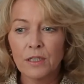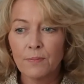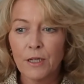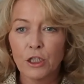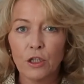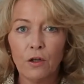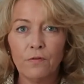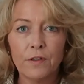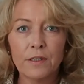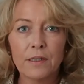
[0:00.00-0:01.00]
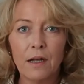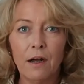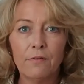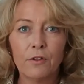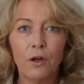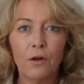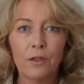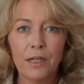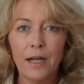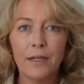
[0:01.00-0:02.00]
special offers that I've
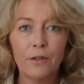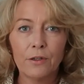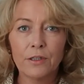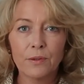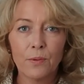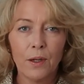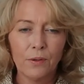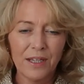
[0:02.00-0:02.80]
got going on as well.